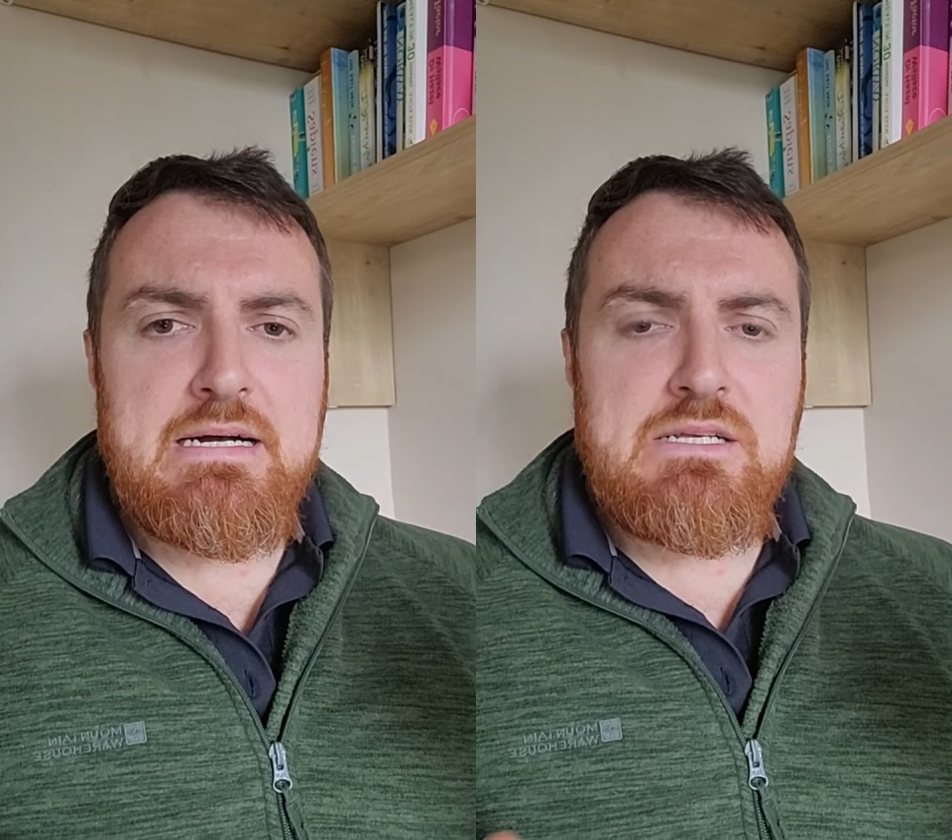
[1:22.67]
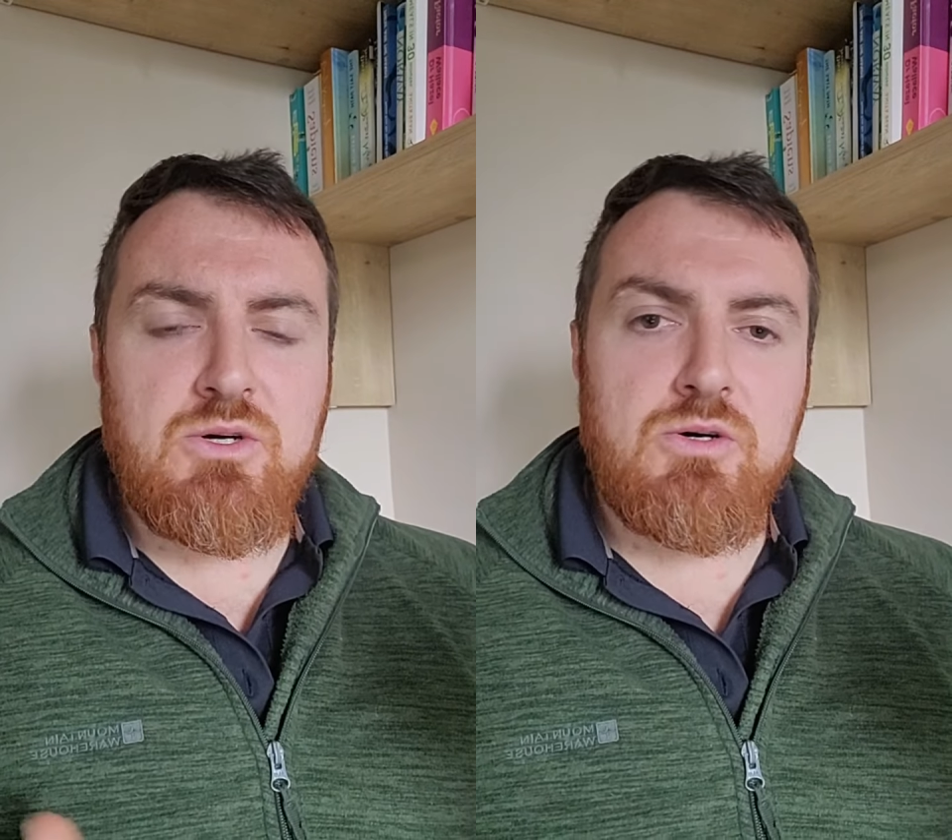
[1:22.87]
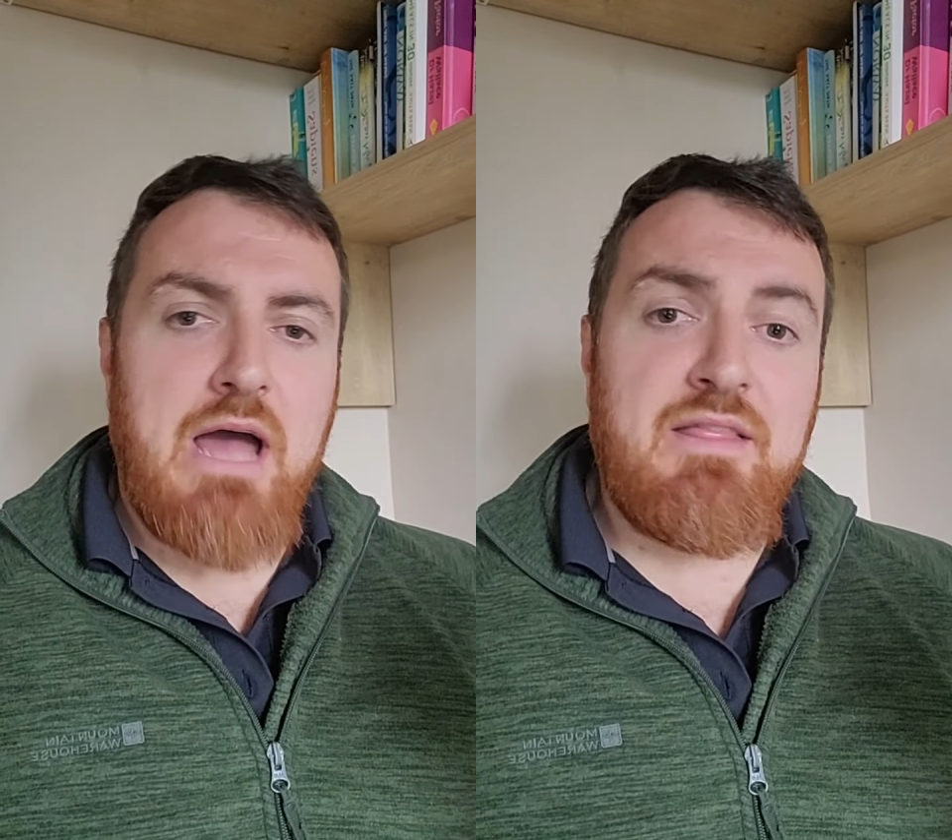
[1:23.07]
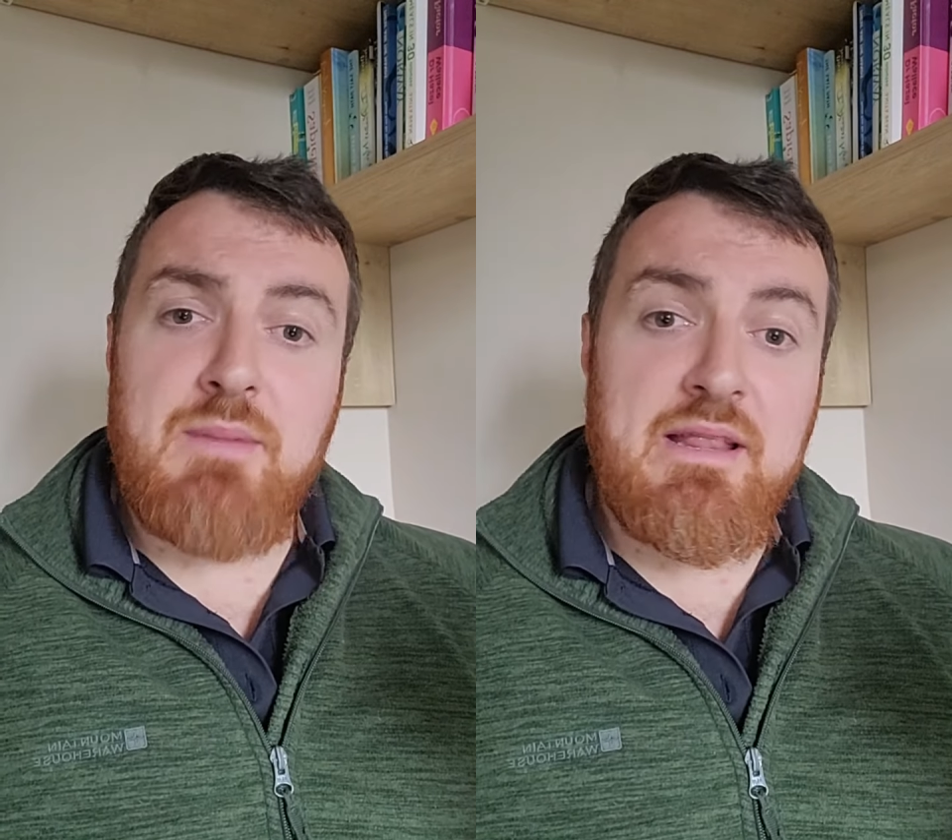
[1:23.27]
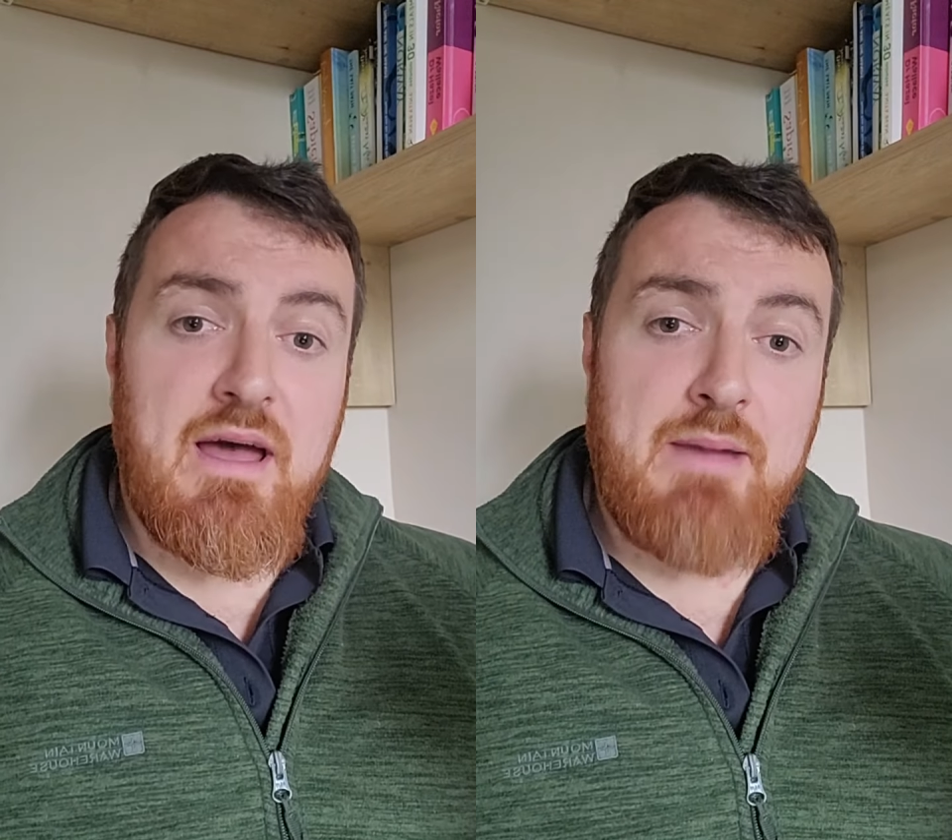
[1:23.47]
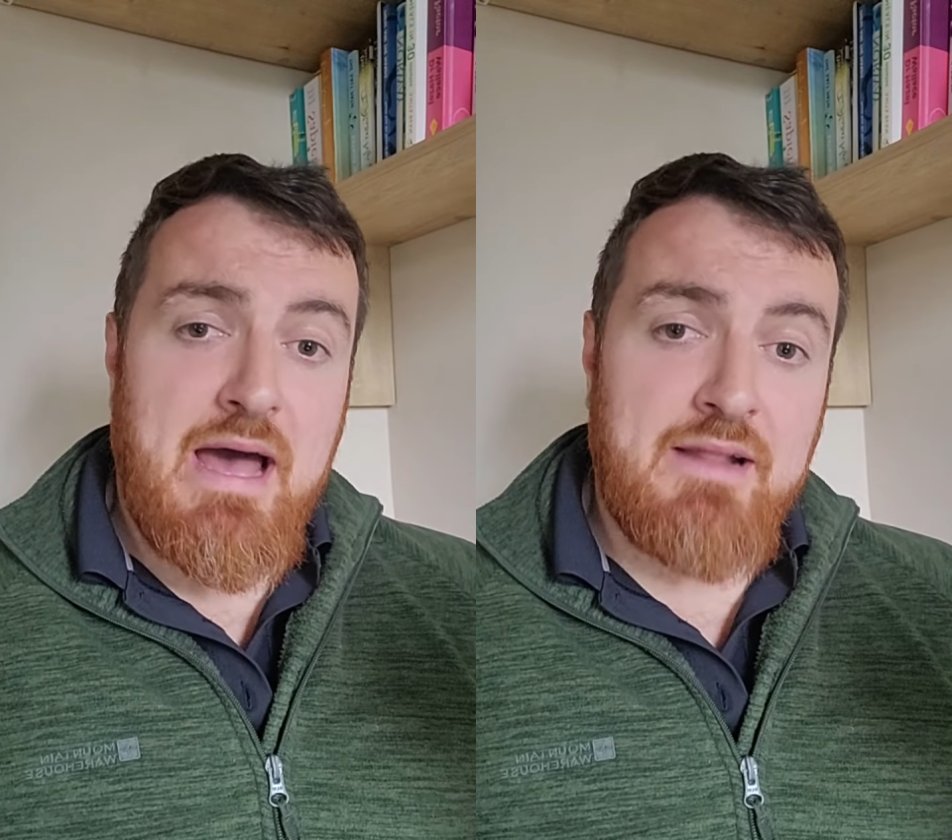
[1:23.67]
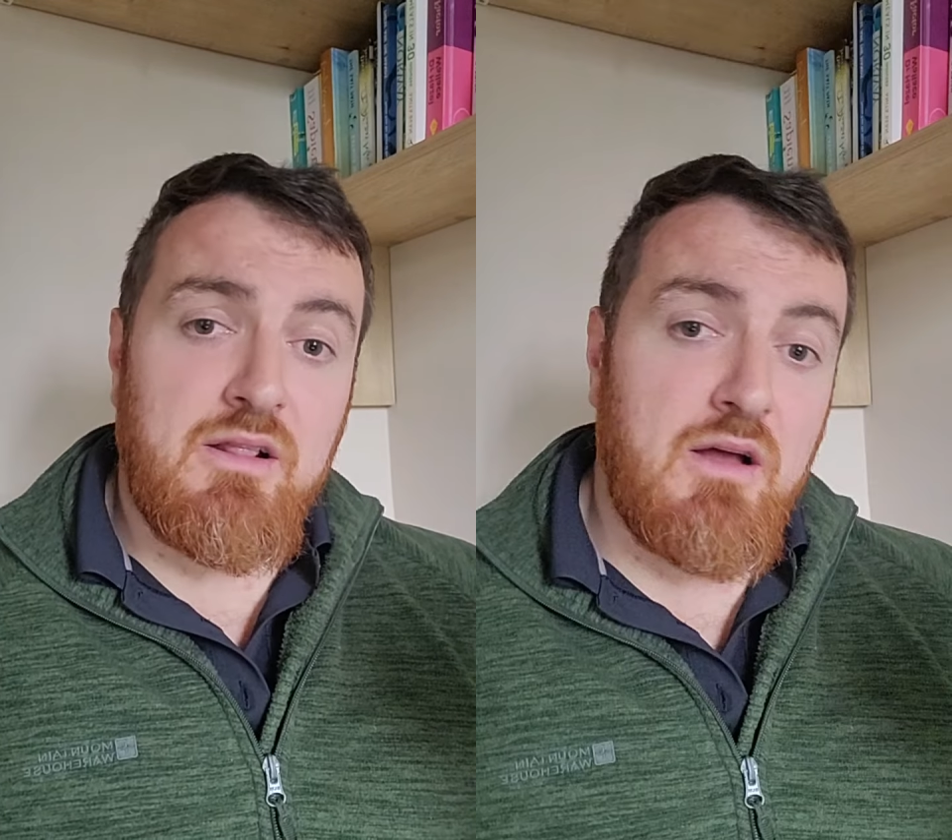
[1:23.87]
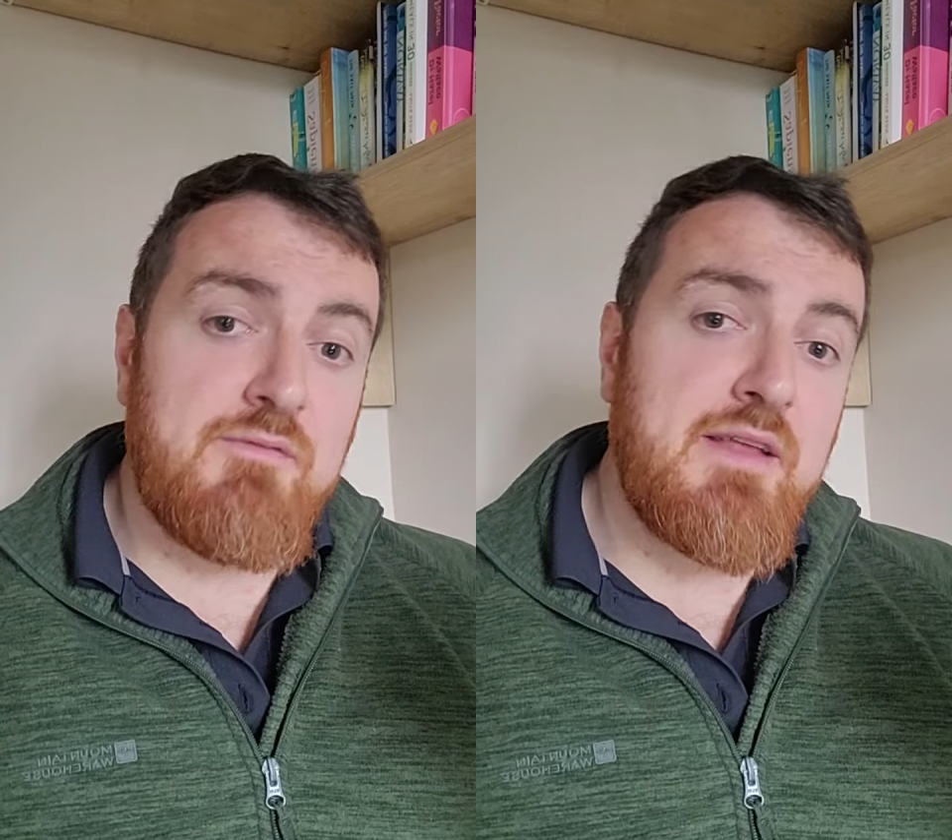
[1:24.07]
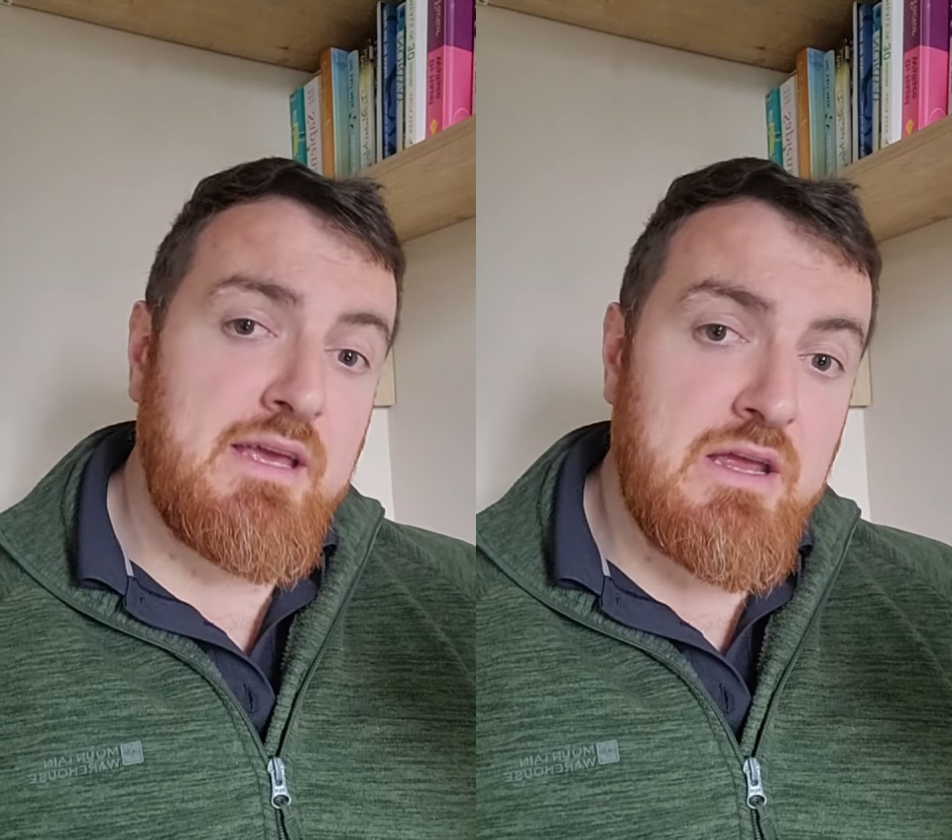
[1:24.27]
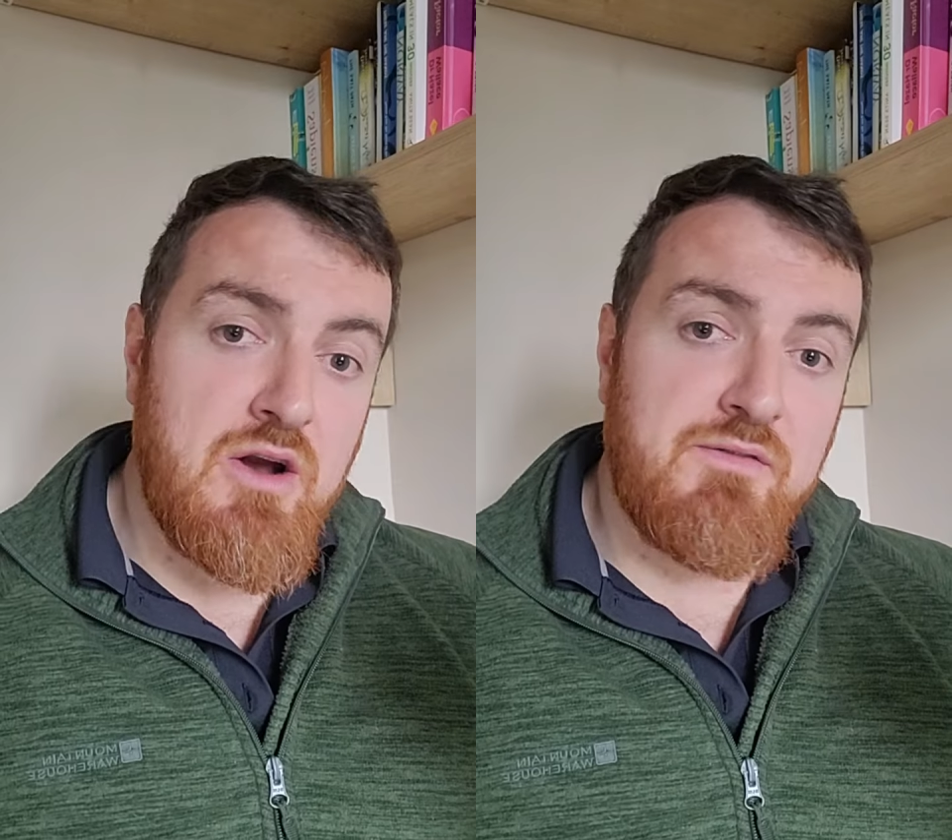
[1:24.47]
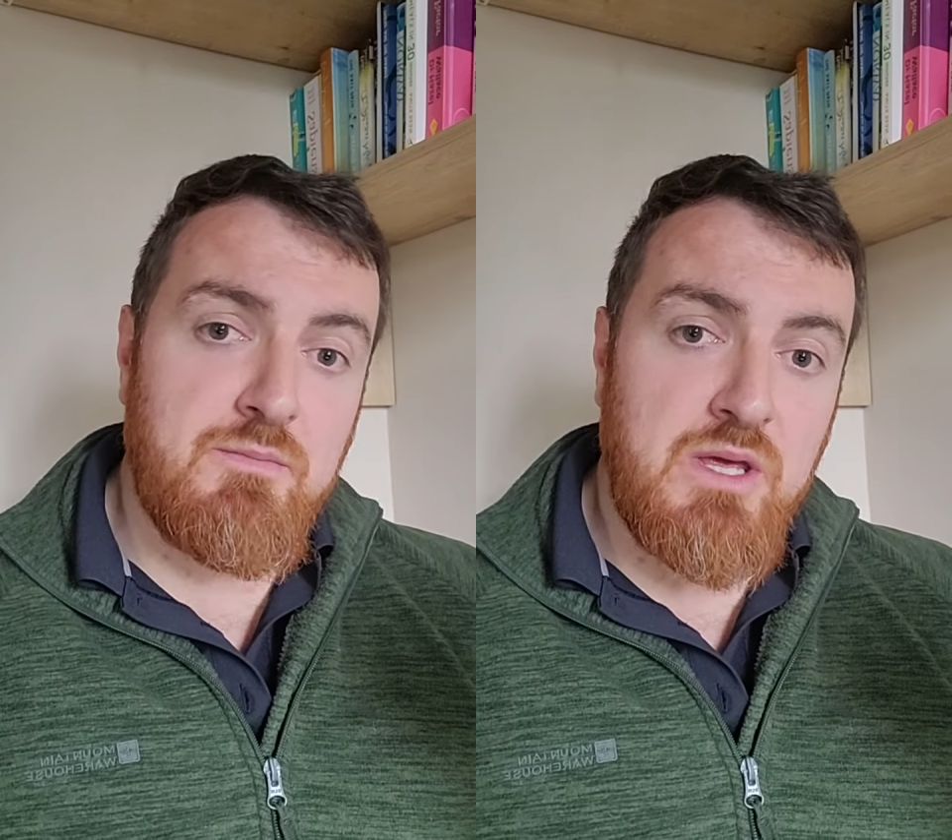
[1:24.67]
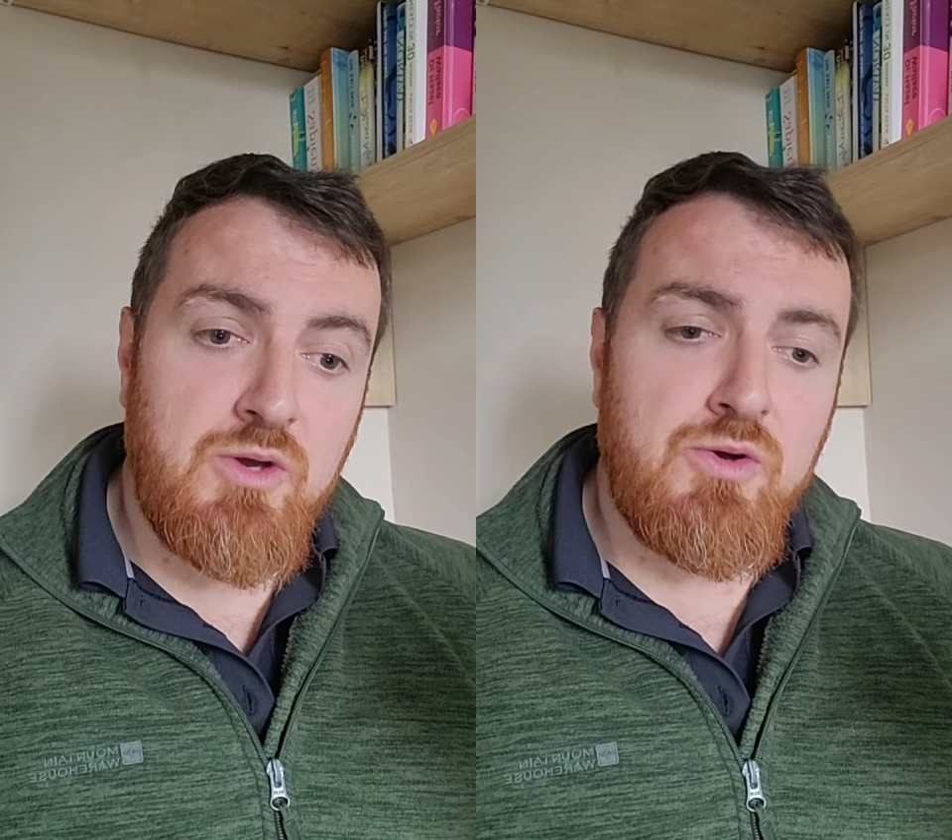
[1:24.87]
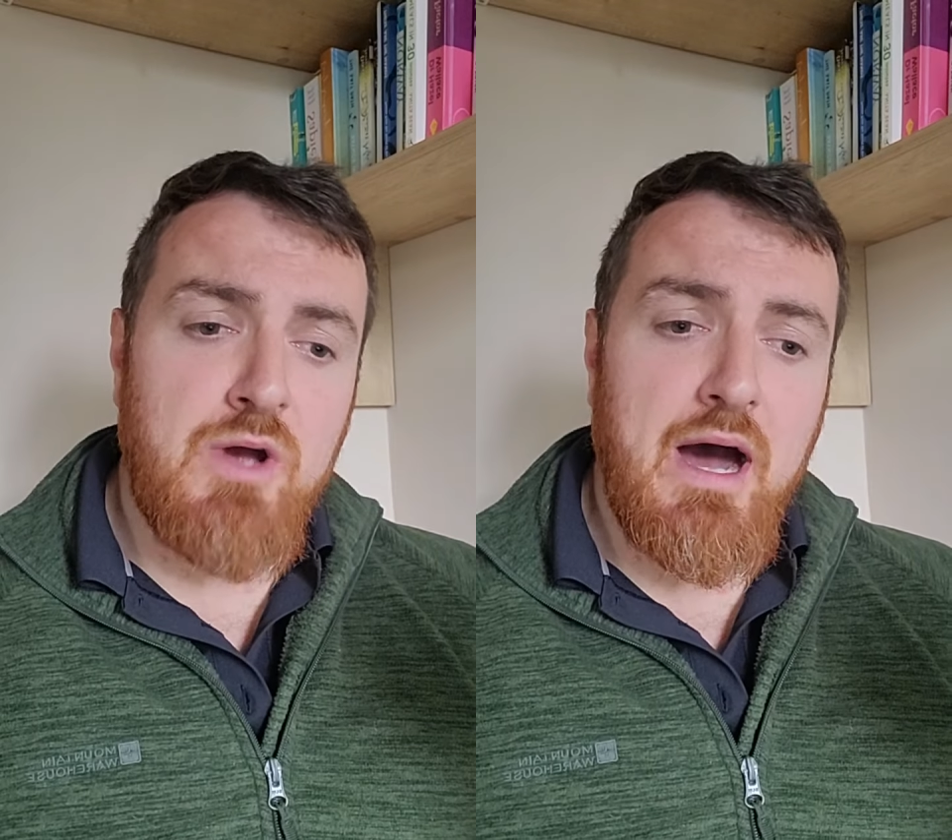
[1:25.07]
So in the meantime, I'd love to hear from you.